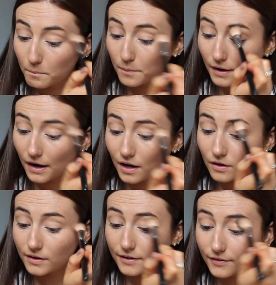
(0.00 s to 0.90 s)

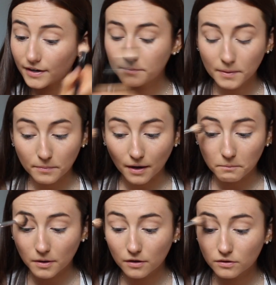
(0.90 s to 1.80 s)
brow, like right on my
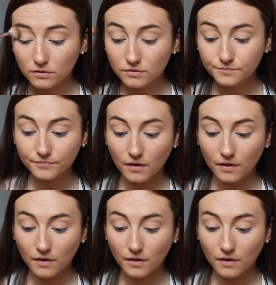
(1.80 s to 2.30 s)
brow bone,